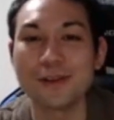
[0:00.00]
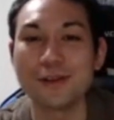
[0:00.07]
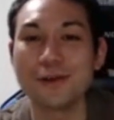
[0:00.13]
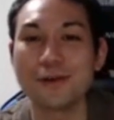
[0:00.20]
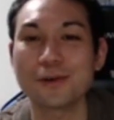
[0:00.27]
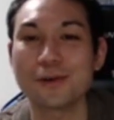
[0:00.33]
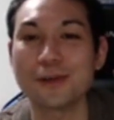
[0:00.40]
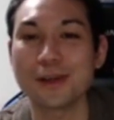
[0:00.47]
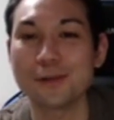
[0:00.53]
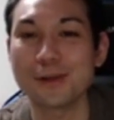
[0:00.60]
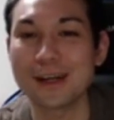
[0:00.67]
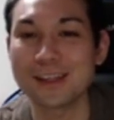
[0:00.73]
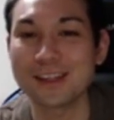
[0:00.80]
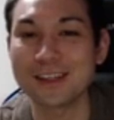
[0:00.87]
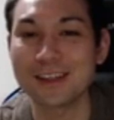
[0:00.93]
Locally,
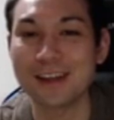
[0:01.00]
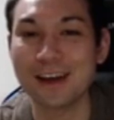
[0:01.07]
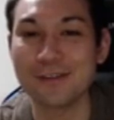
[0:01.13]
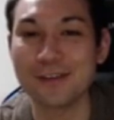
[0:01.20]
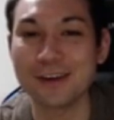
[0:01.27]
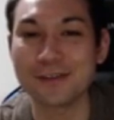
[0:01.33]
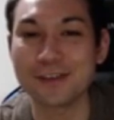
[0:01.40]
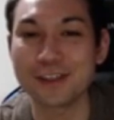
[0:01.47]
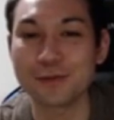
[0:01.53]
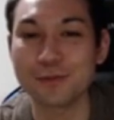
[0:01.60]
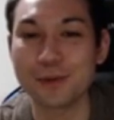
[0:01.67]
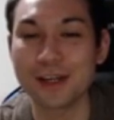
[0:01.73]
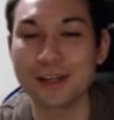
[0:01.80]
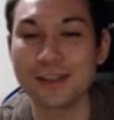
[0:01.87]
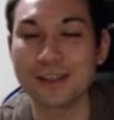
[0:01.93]
white doesn't have enough
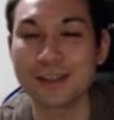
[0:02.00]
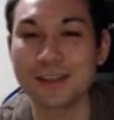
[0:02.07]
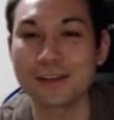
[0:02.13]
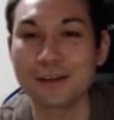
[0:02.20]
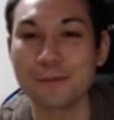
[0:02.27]
space.